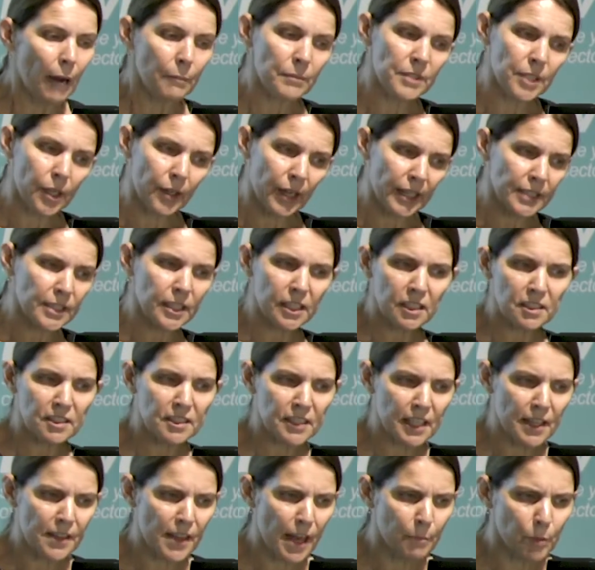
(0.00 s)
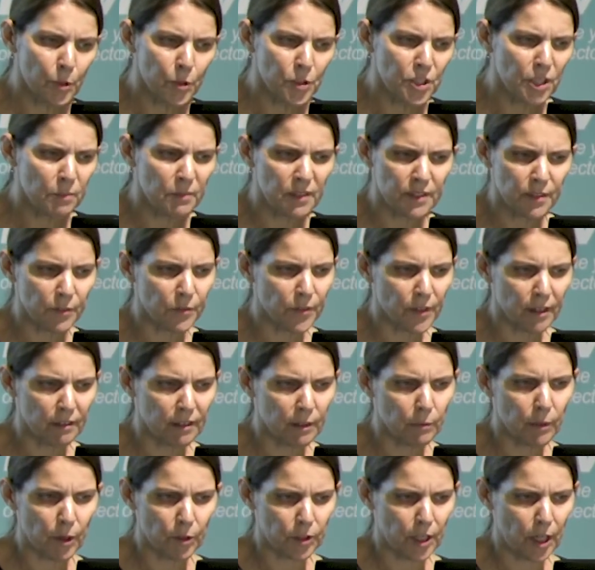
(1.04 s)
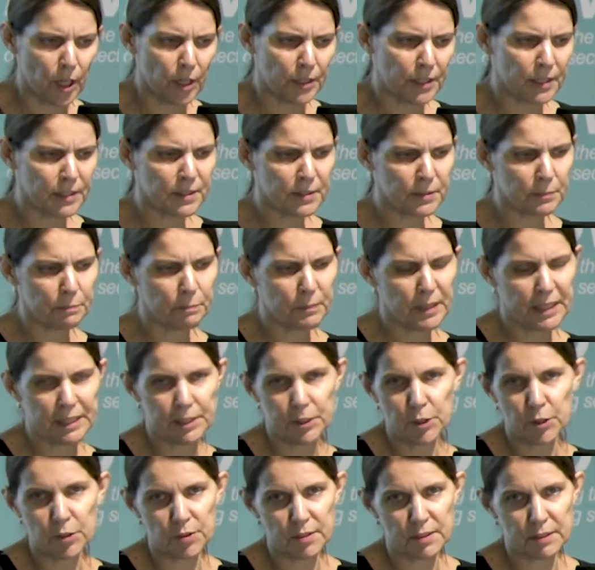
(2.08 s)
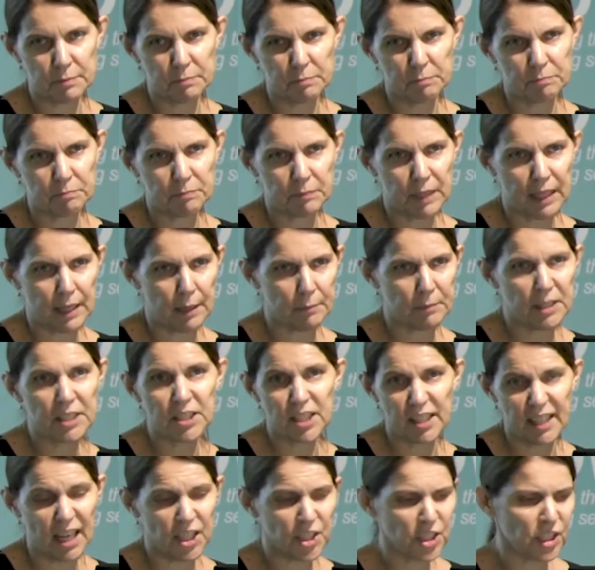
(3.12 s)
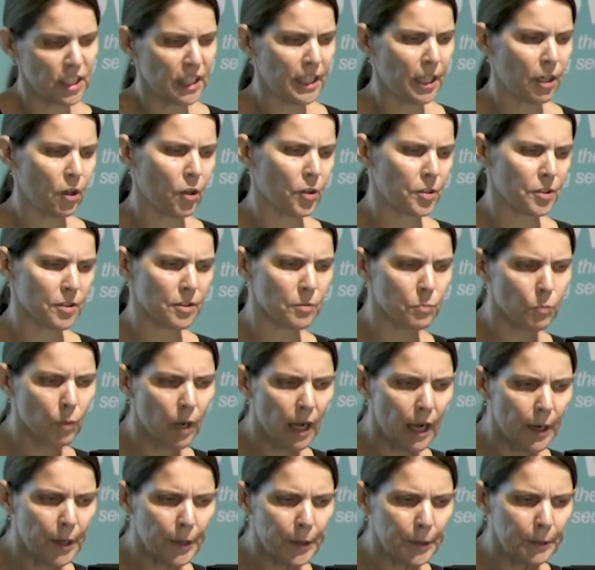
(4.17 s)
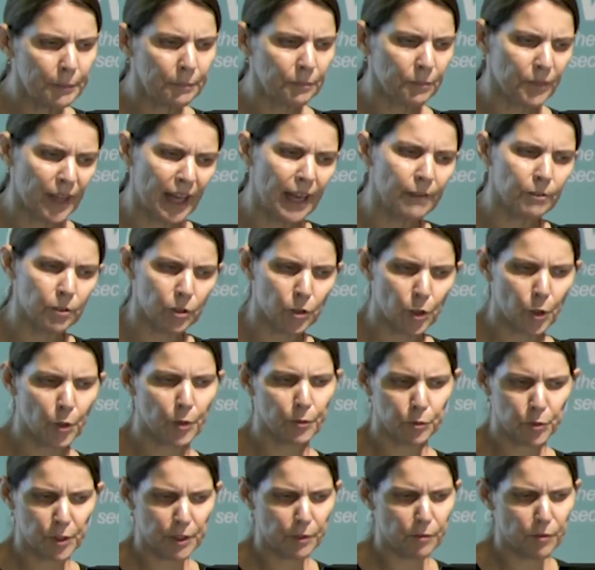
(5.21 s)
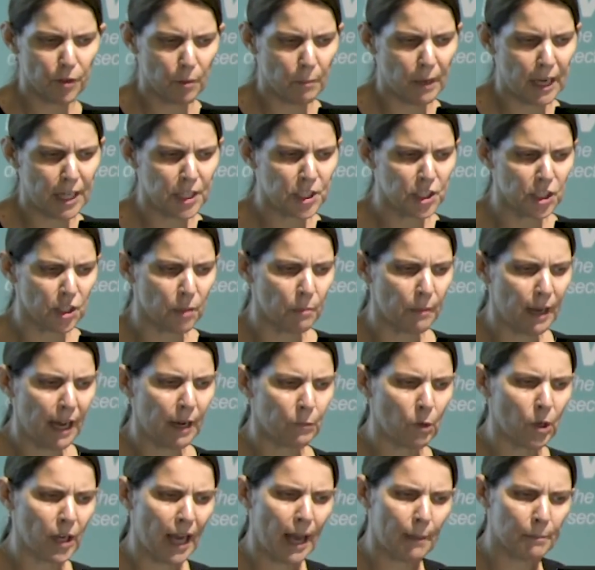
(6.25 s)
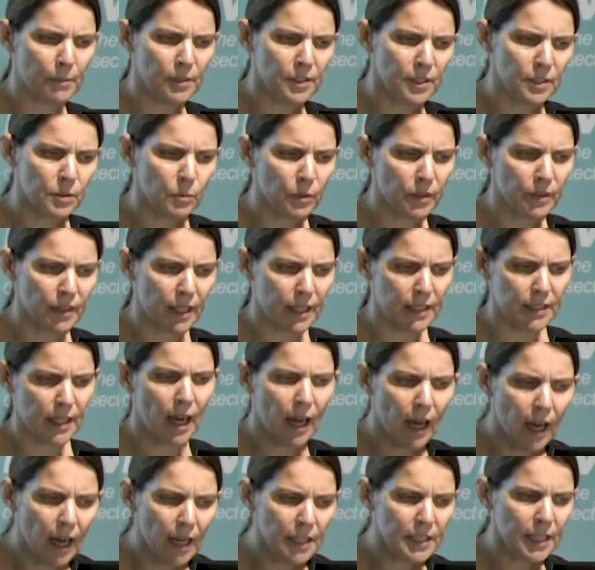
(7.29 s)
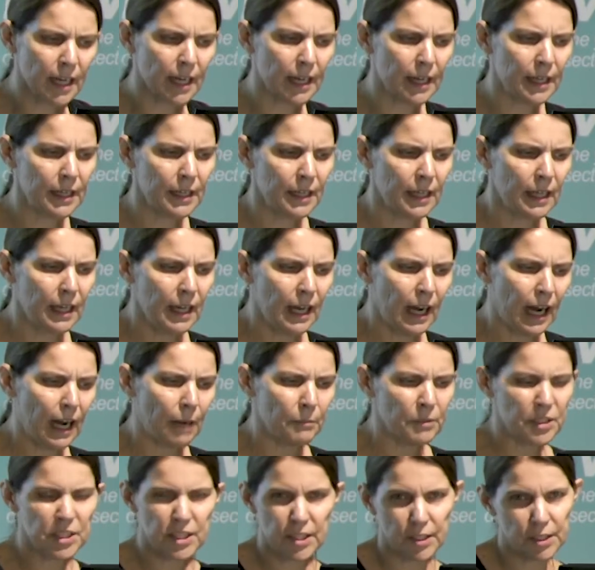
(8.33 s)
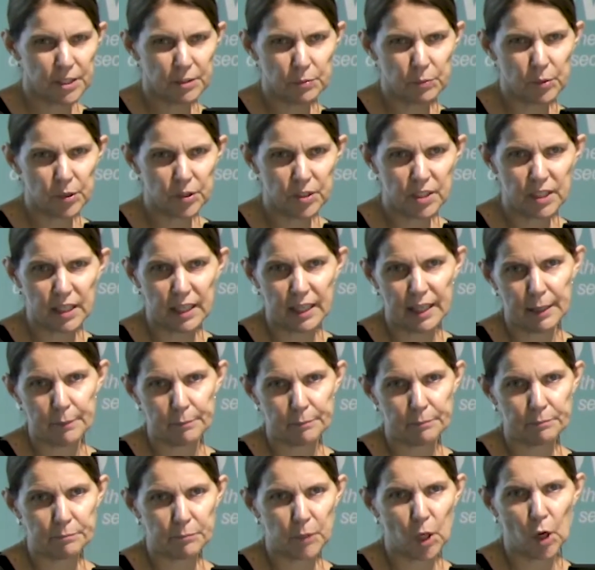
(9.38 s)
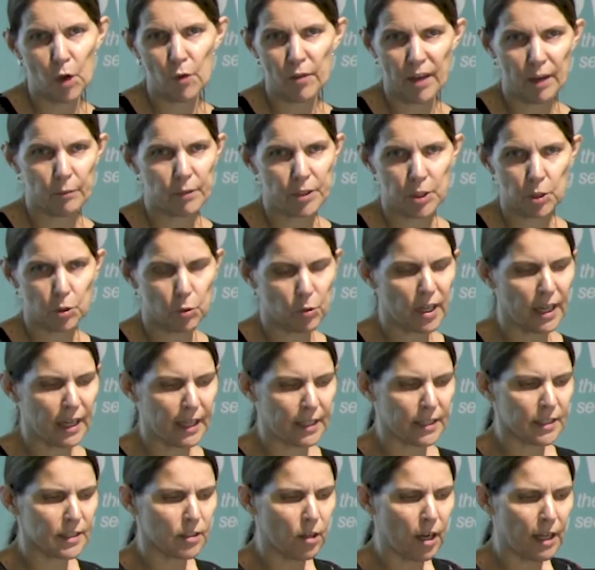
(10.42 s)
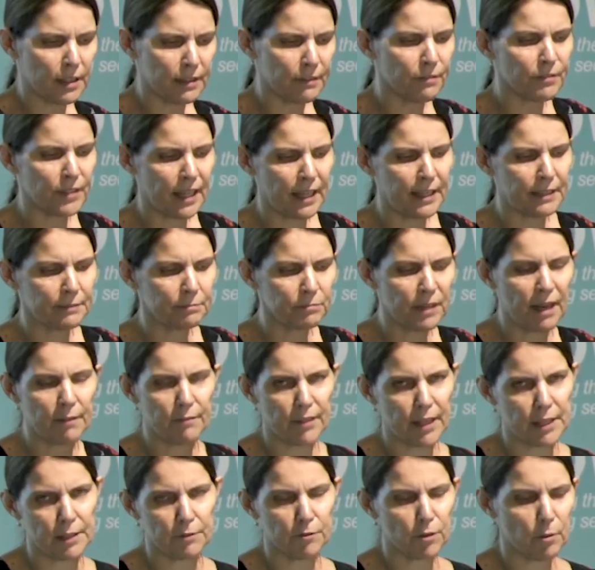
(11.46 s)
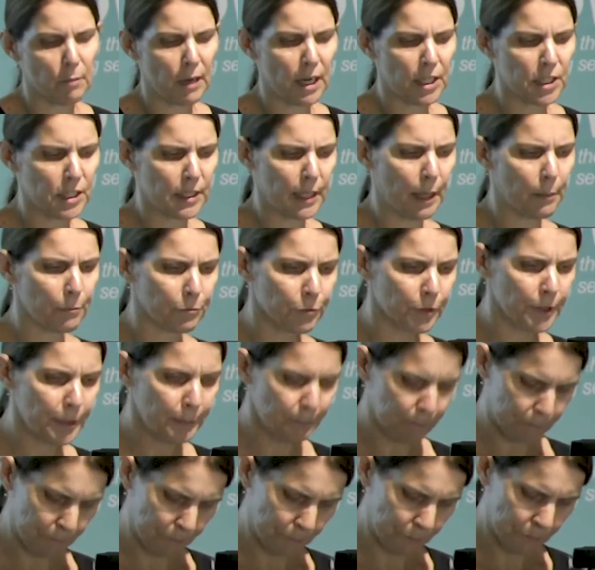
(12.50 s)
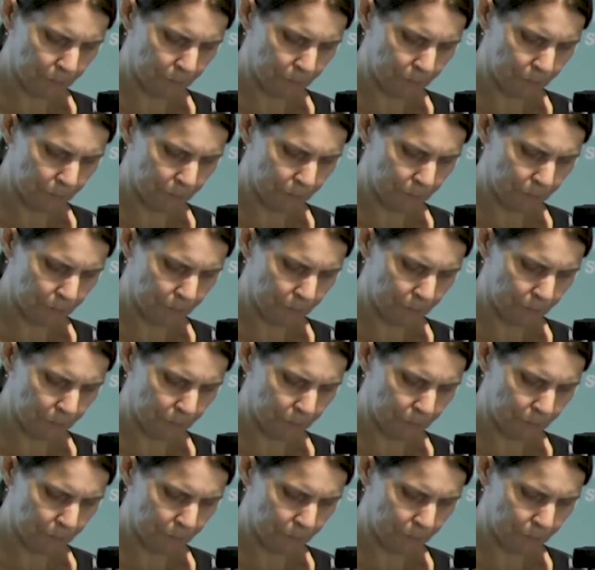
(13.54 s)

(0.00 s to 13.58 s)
So as you can see there, Mood Gym is very well known. It's been used internationally a lot as well. They have a lot of good information about what happens with their data, and so you want to know that when you're looking at a site if they have that information up front.